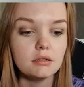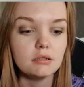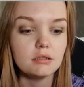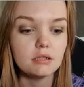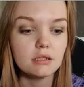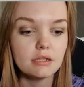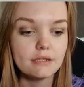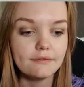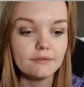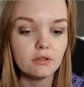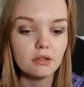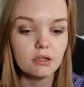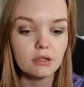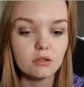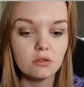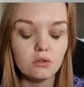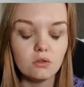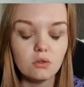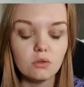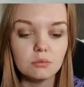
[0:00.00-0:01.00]
does feel like
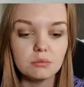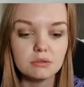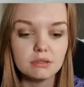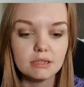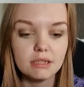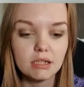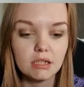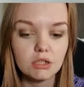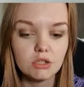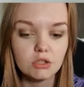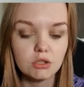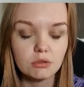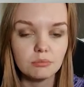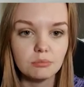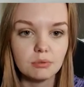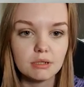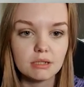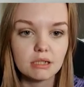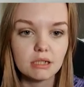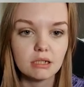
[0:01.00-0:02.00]
a normal t-shirt,
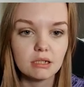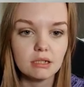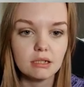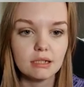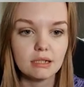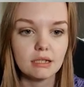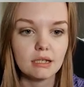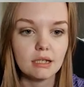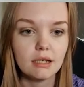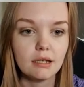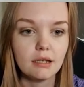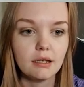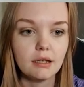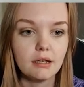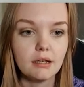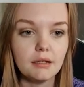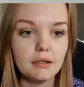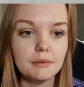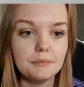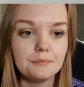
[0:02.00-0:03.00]
but it's kind of like
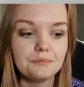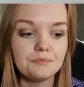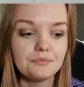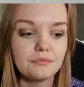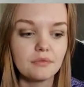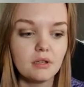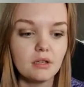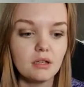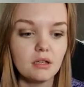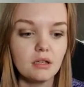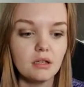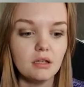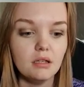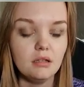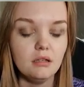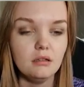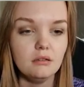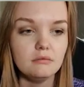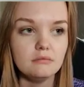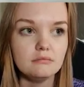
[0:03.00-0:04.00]
a,
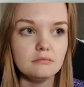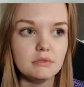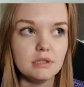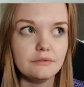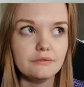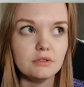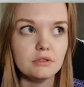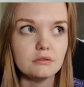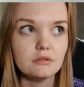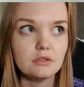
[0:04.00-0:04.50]
even